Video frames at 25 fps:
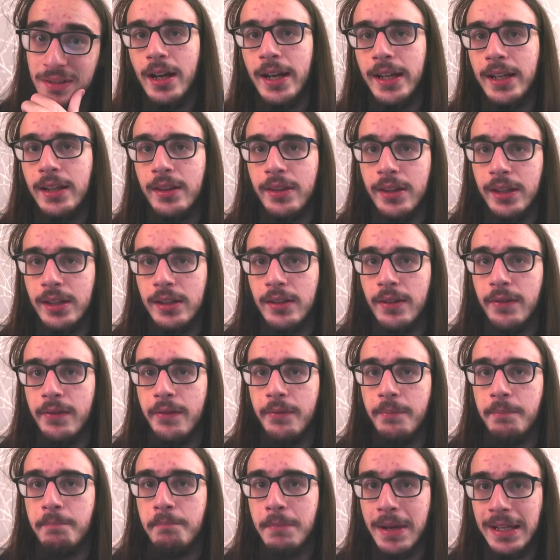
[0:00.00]
I can think
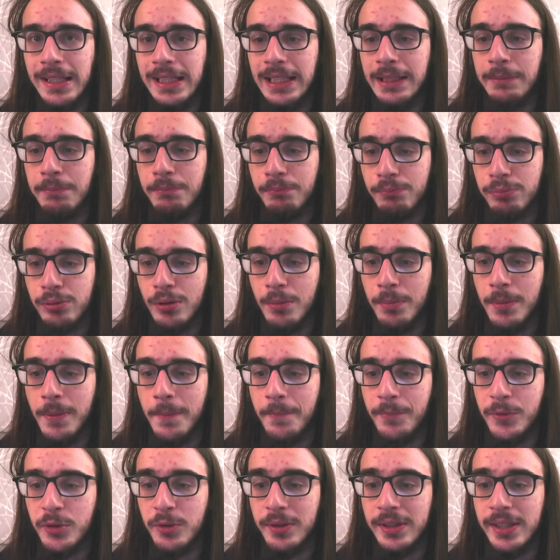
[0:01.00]
of many
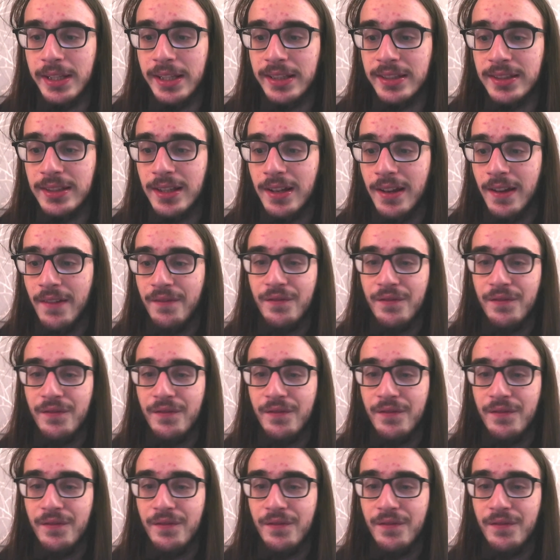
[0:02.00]
problems with this.